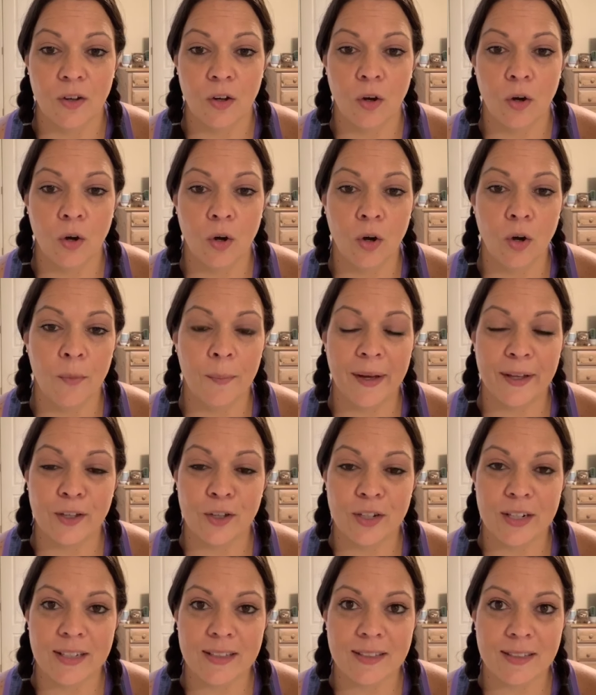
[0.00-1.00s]
Oh my
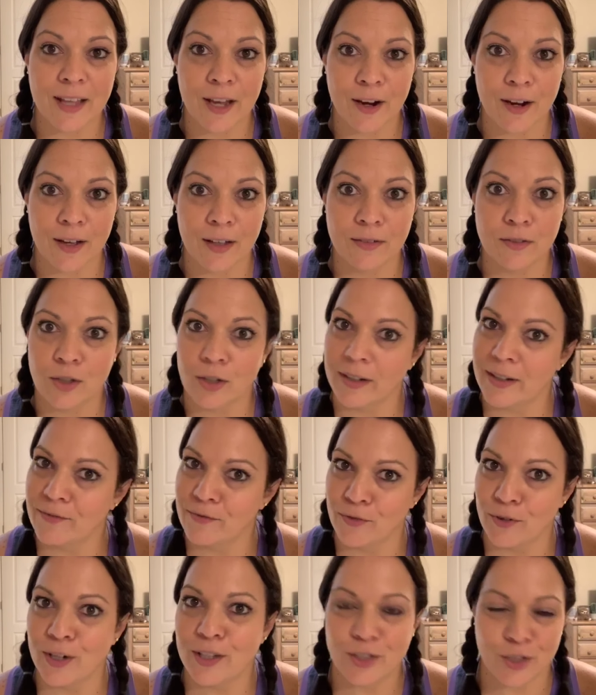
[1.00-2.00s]
goodness, Sarah, you're in
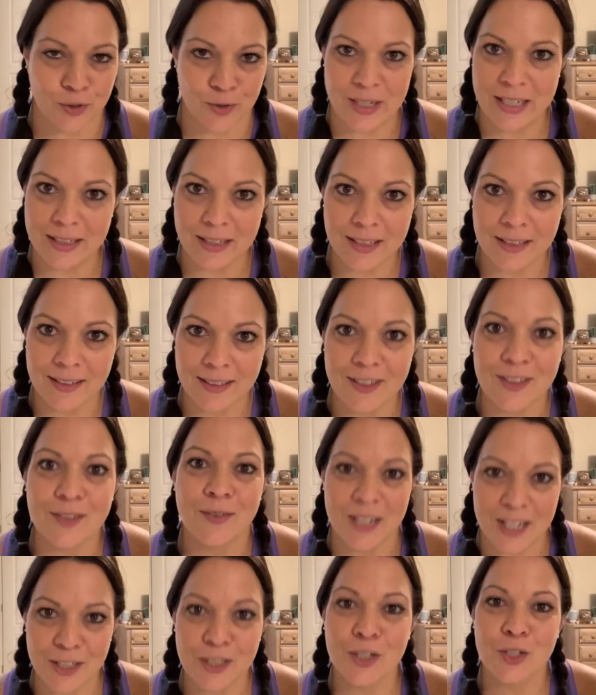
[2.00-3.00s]
for a treat. You
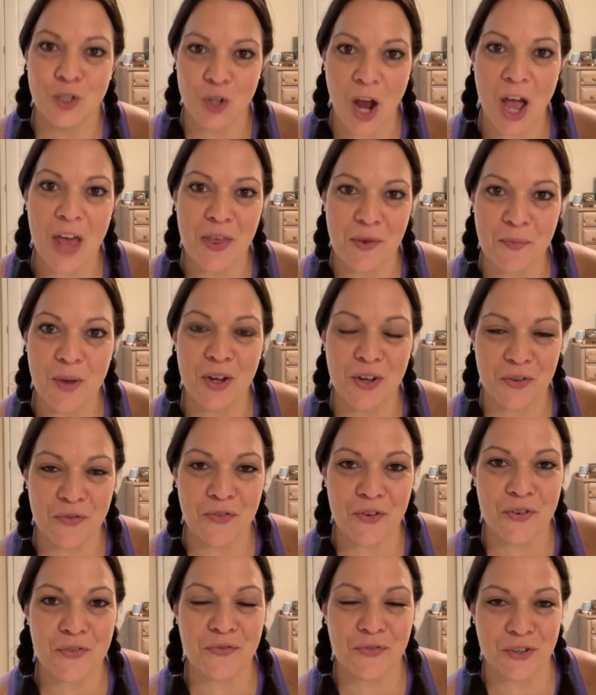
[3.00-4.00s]
need to try the monk
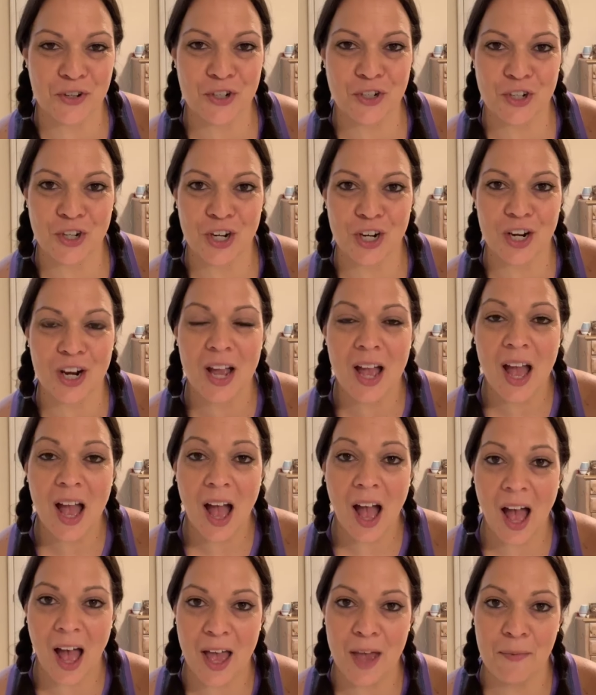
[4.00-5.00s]
fruit for sure.
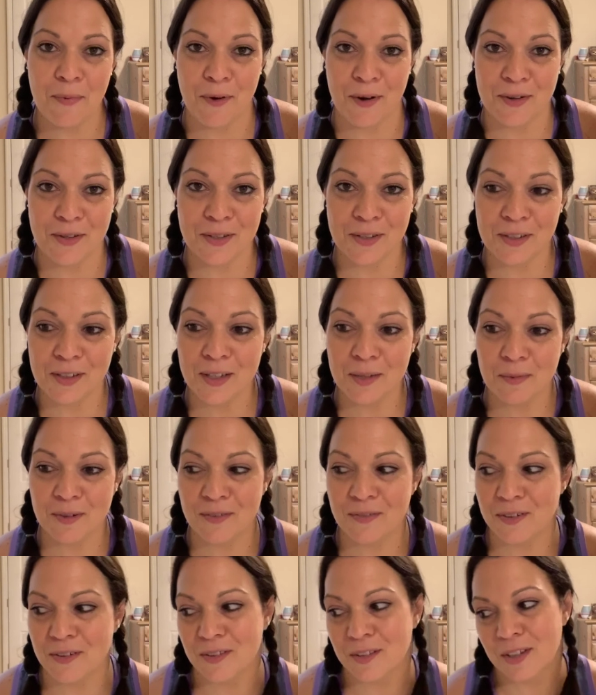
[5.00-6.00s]
I personally
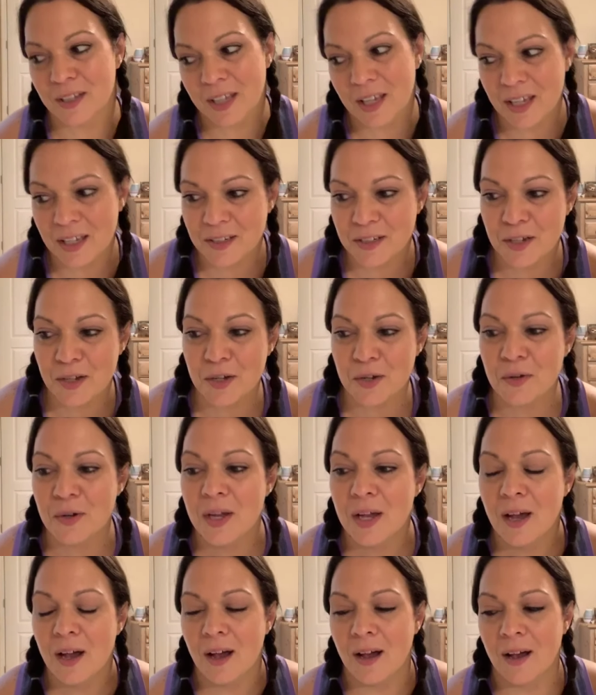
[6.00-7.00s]
prefer the Lakanto,
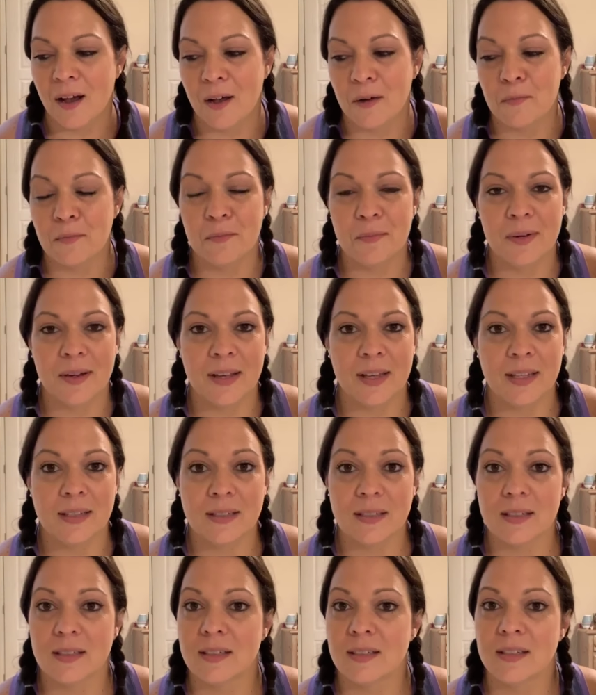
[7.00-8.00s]

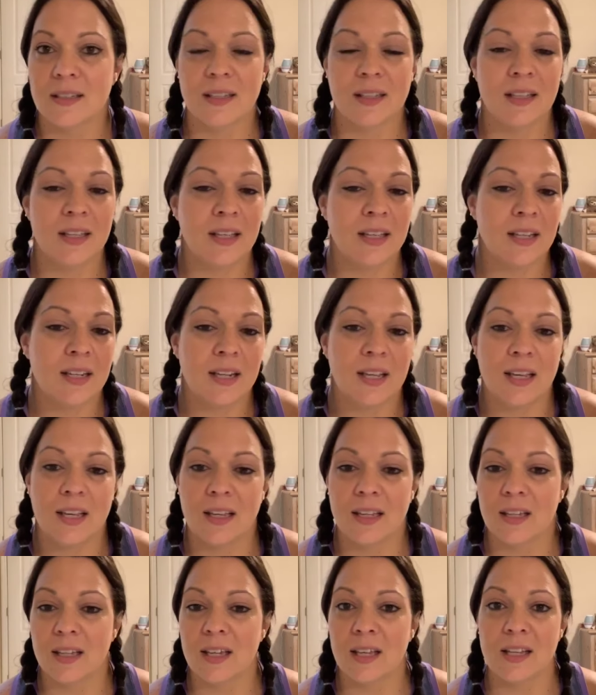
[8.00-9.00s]
but
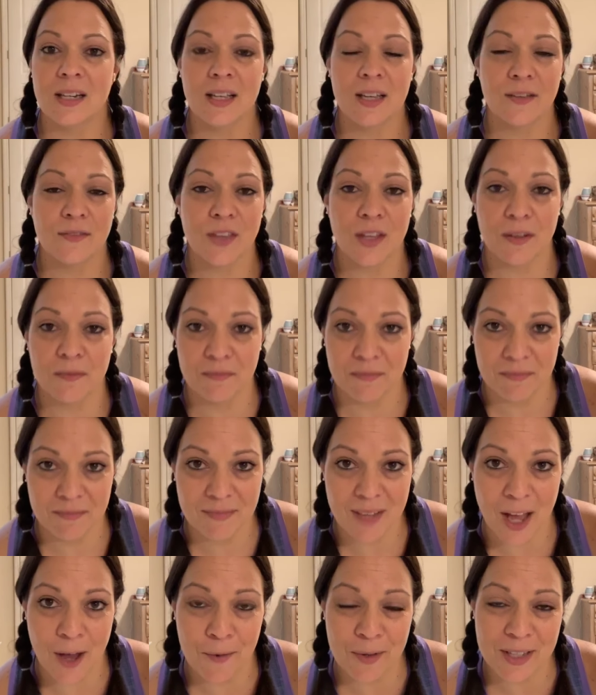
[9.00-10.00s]
any of them,
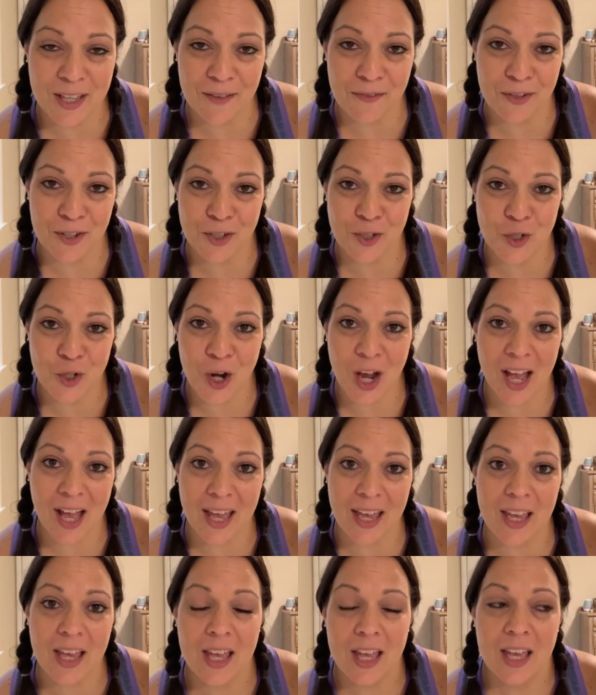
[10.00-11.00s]
I would give it a
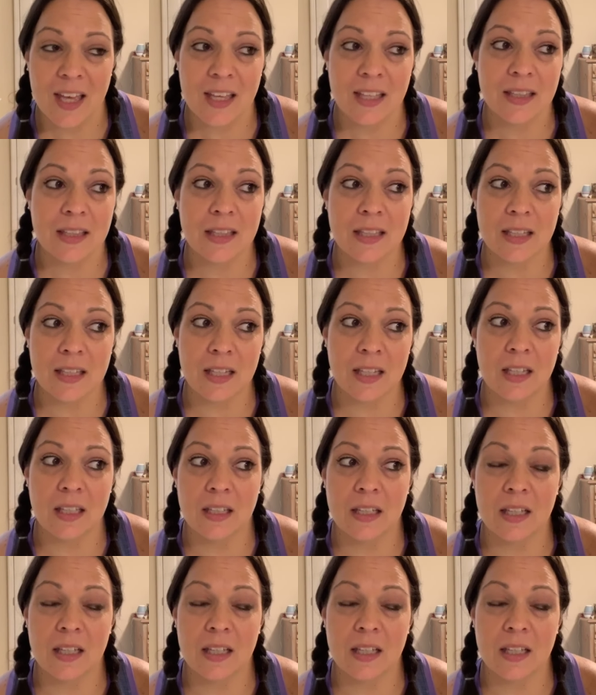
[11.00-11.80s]
try. It